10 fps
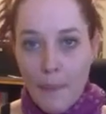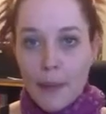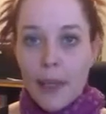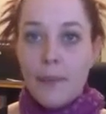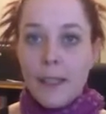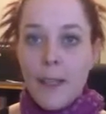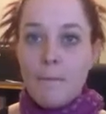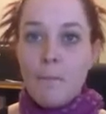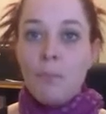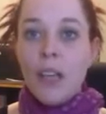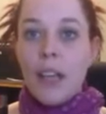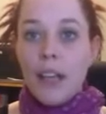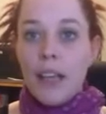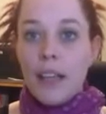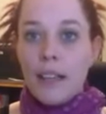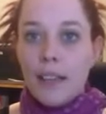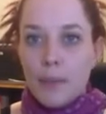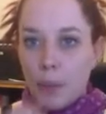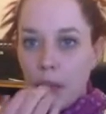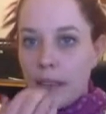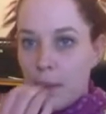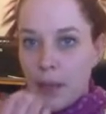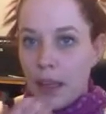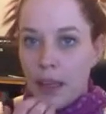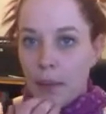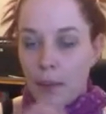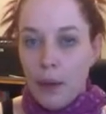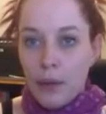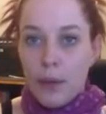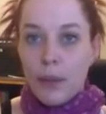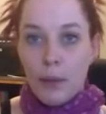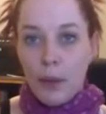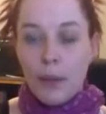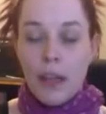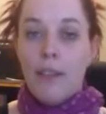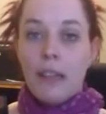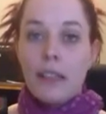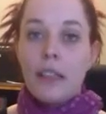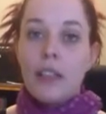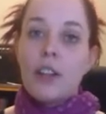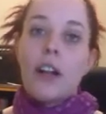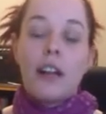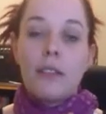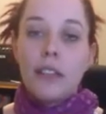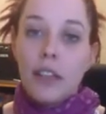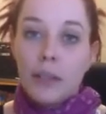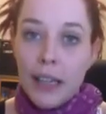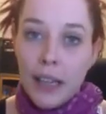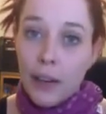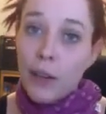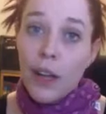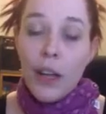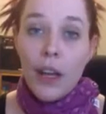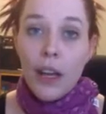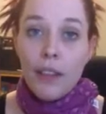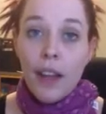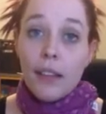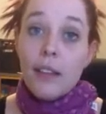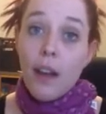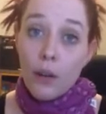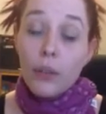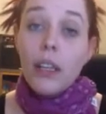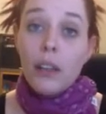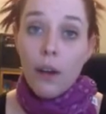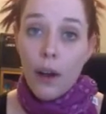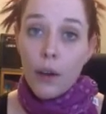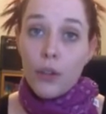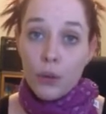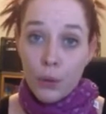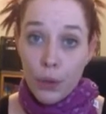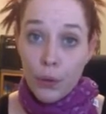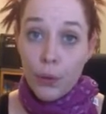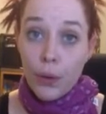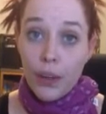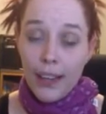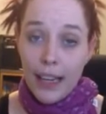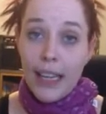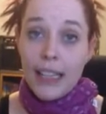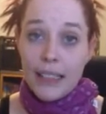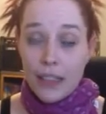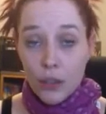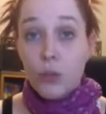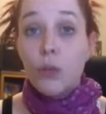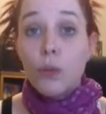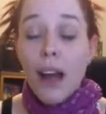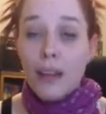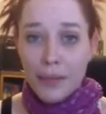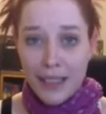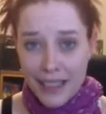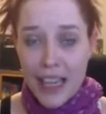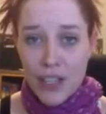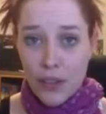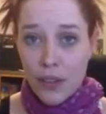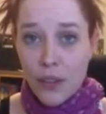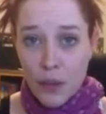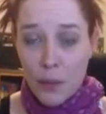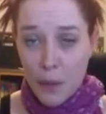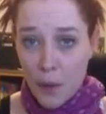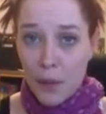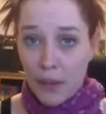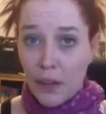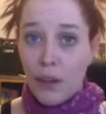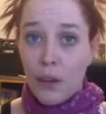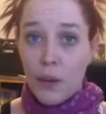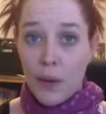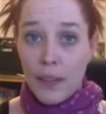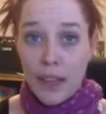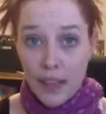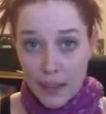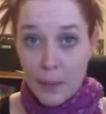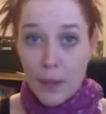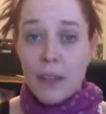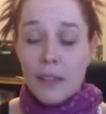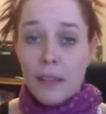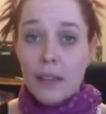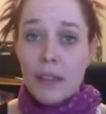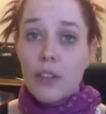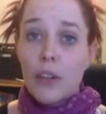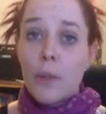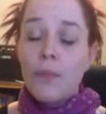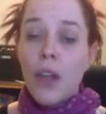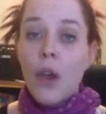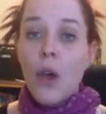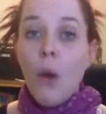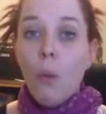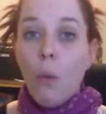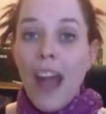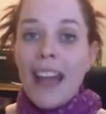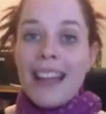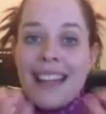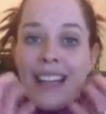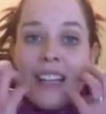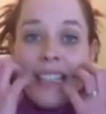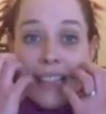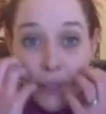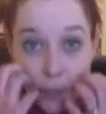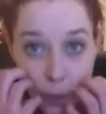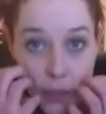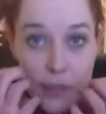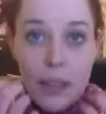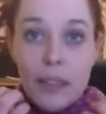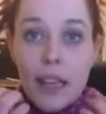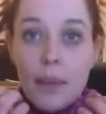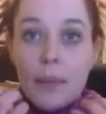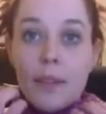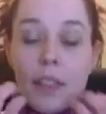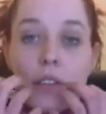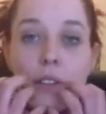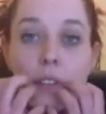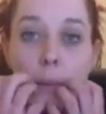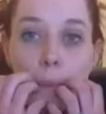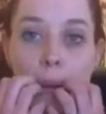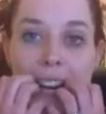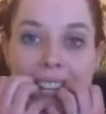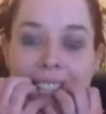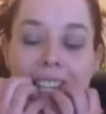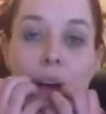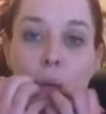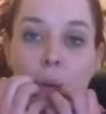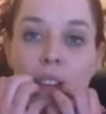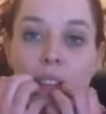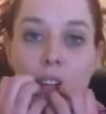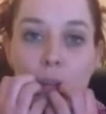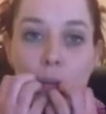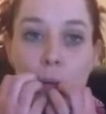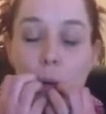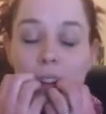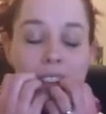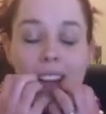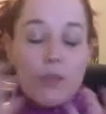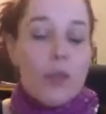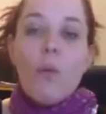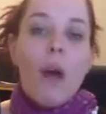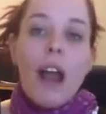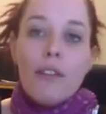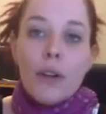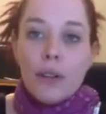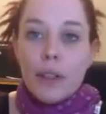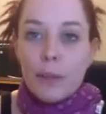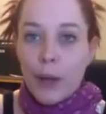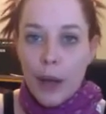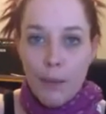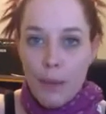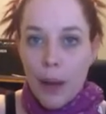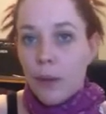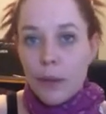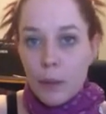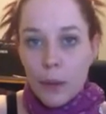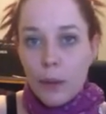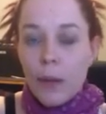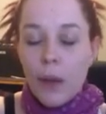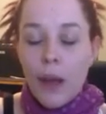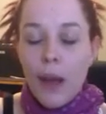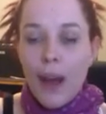epilepsy is to put something in the mouth of someone who's having a seizure. And I will tell you right now, that's not only not true, it is incredibly dangerous to the person who is experiencing a seizure. When they're in the throes of these types of seizures, they're biting down with such force. I don't know why I've heard this, but a metal spoon.